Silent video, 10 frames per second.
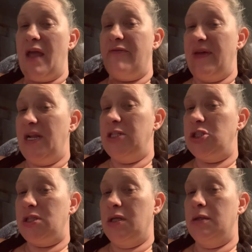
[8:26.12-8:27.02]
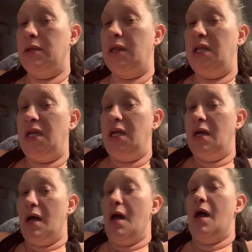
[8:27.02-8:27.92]
finished
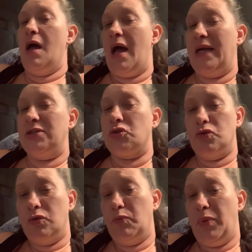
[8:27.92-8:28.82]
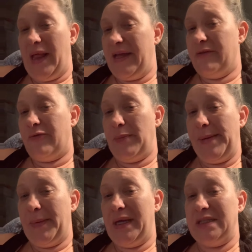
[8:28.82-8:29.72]
the high school blanket for me and
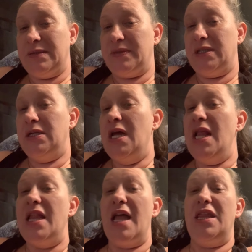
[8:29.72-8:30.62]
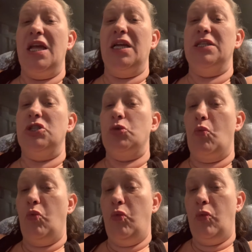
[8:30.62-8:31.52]
my husband. That thing is
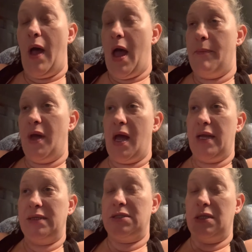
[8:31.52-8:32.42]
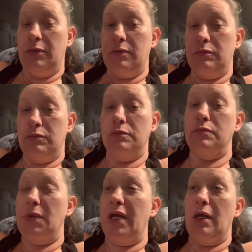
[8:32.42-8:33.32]
it's
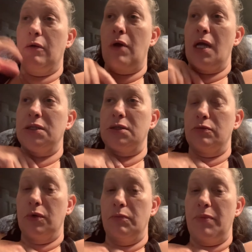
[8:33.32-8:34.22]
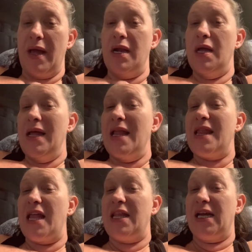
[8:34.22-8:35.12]
laying across the room, but
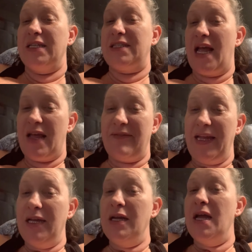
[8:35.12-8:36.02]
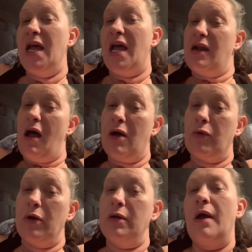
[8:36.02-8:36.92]
that thing is heavy and
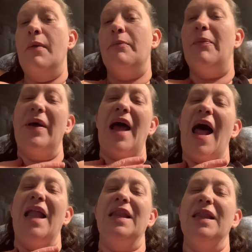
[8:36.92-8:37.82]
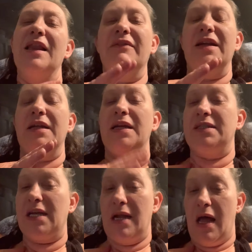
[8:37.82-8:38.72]
awkward, but I love it. It's
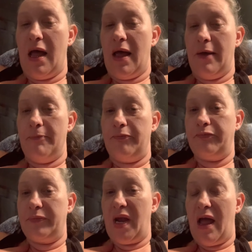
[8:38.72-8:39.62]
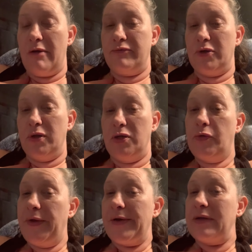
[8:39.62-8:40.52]
gonna after the new
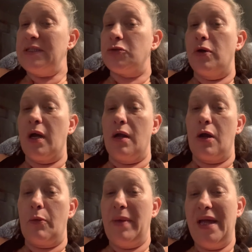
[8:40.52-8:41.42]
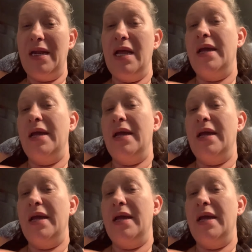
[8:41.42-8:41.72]
year is going on our bed,